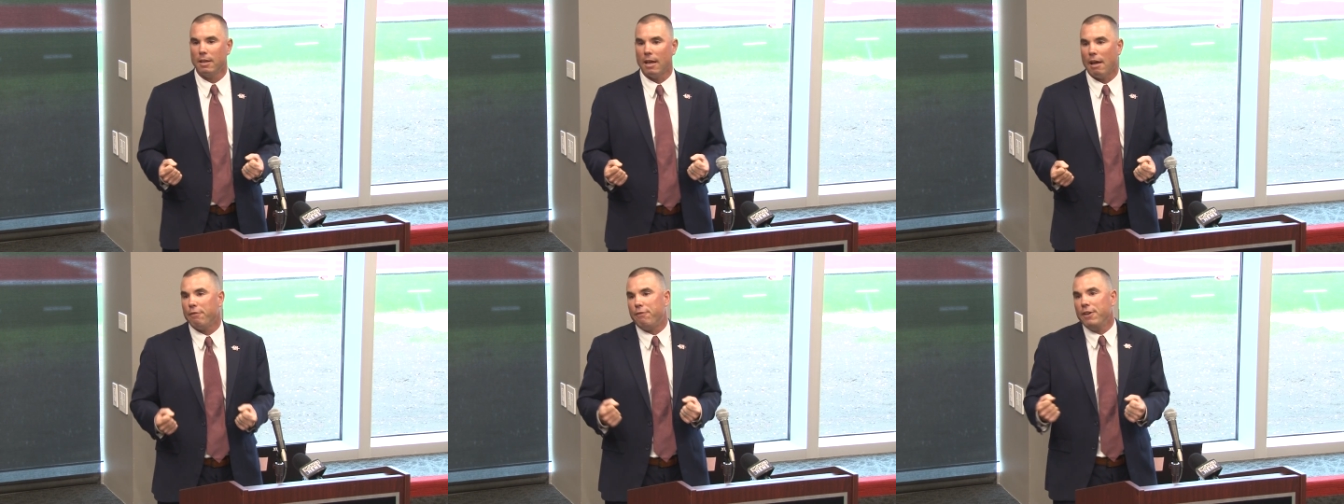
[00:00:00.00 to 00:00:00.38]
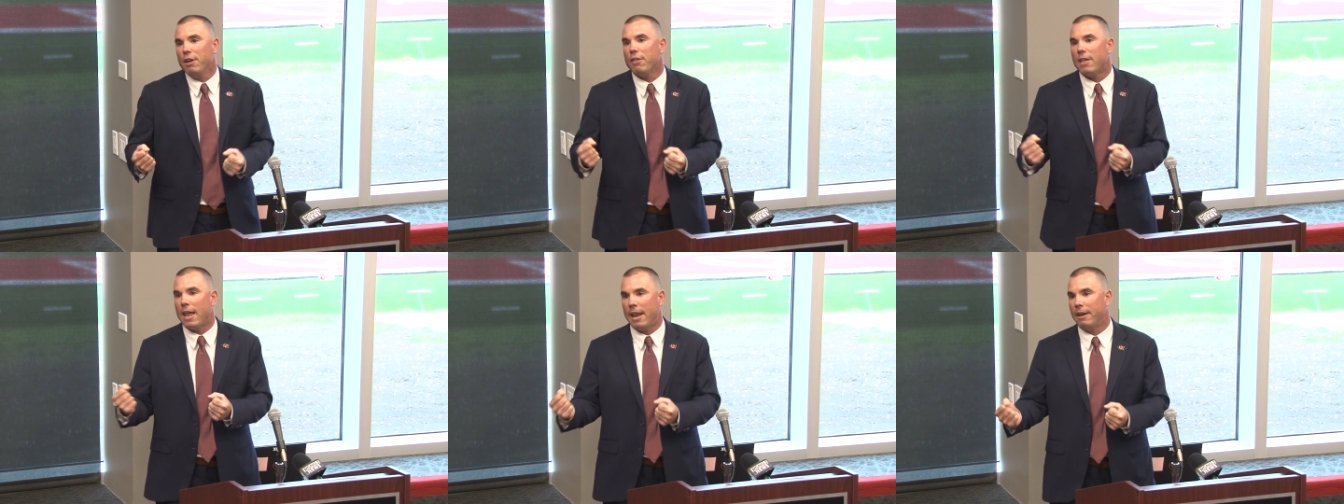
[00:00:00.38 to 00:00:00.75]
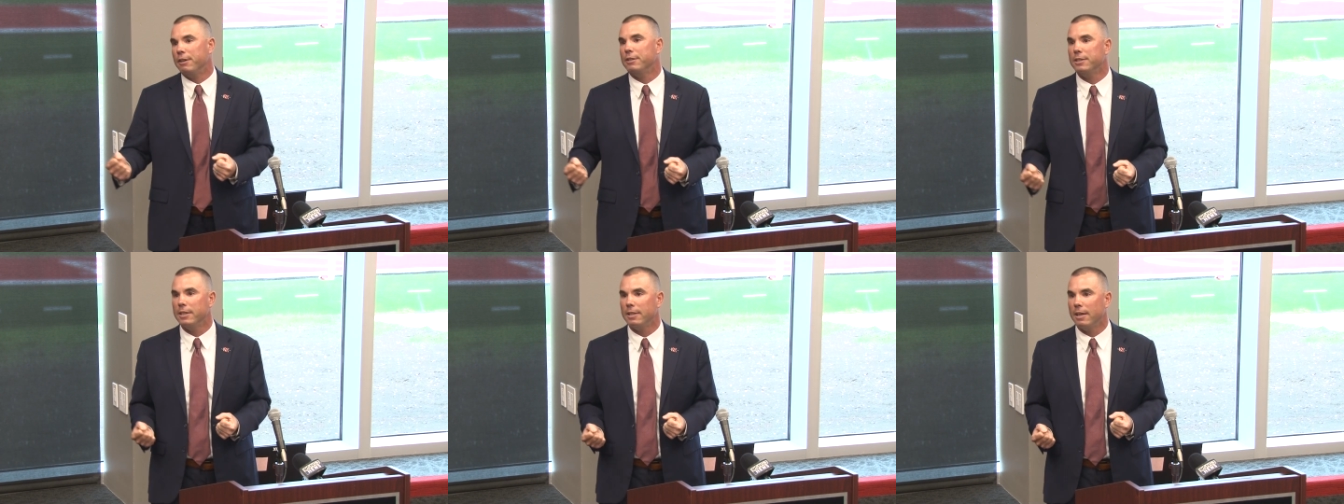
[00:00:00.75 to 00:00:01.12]
I feel that
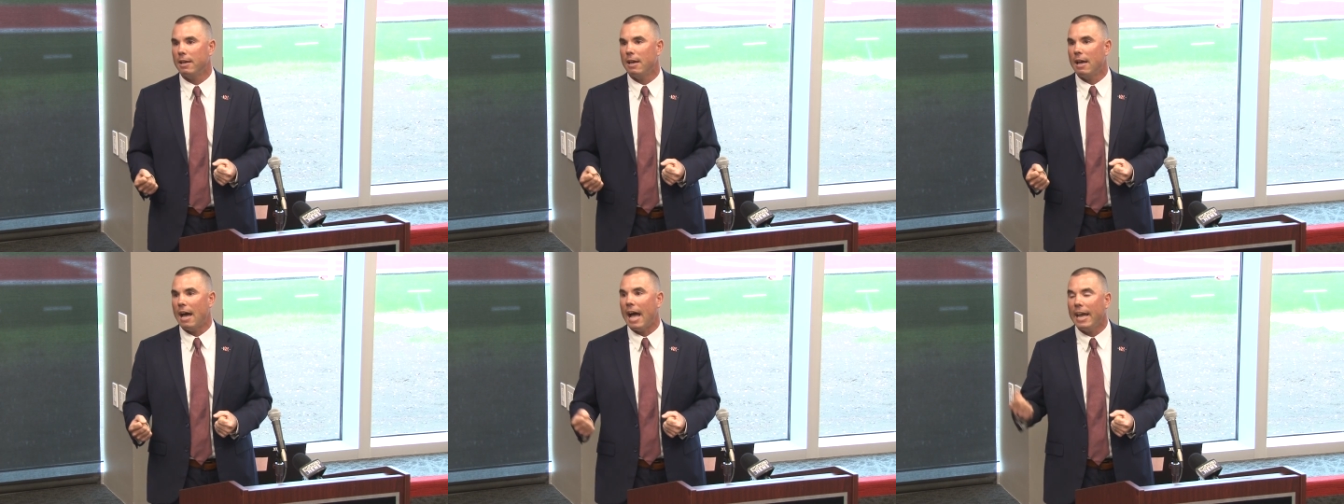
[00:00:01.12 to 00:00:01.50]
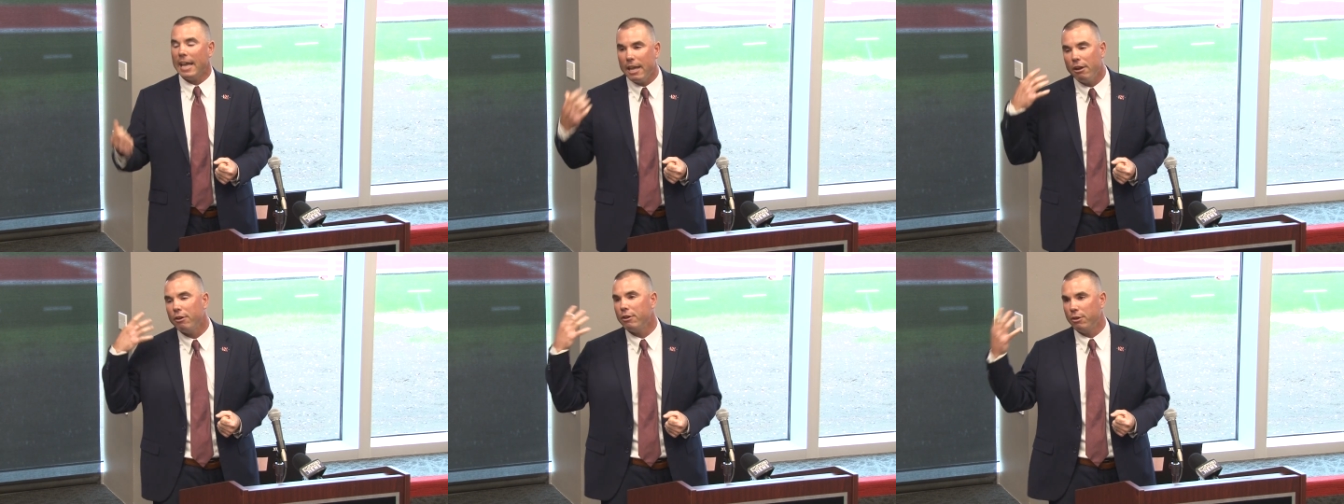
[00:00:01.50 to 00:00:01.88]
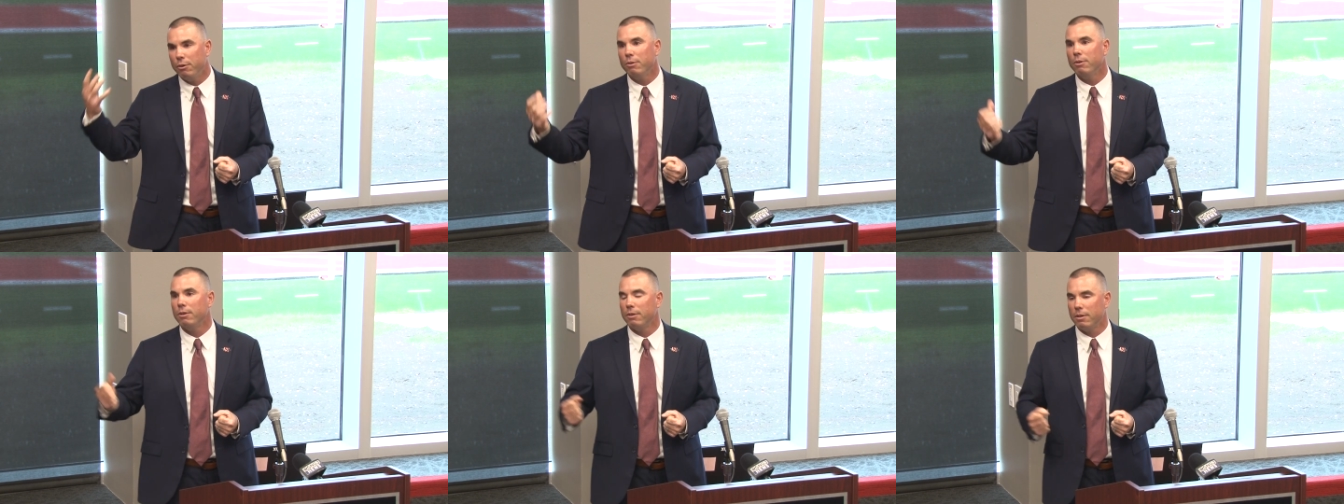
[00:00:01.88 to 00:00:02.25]
energy. I hear
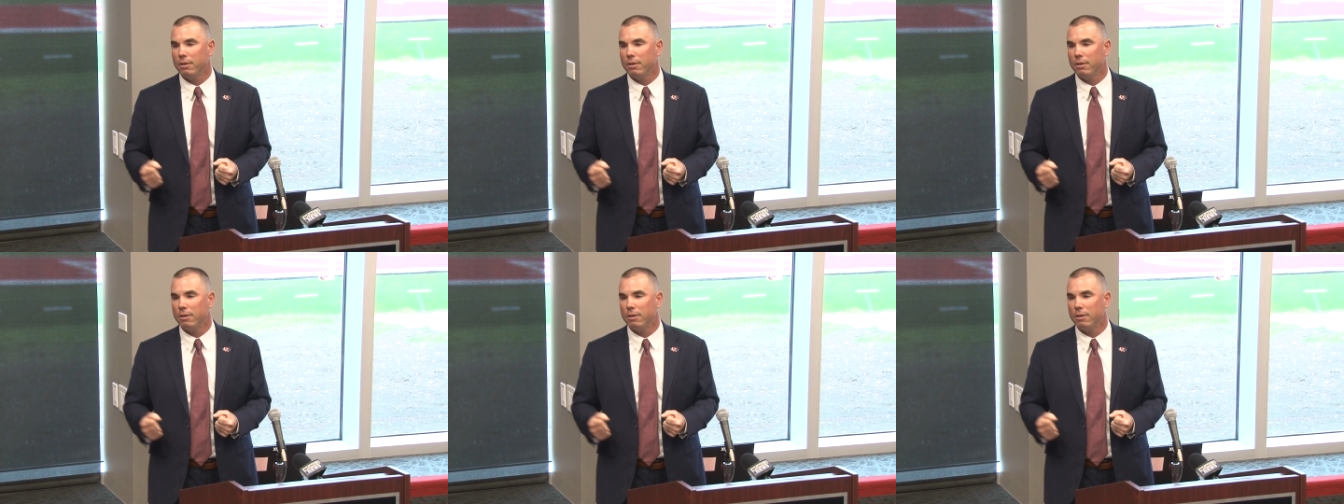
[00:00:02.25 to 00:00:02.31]
you.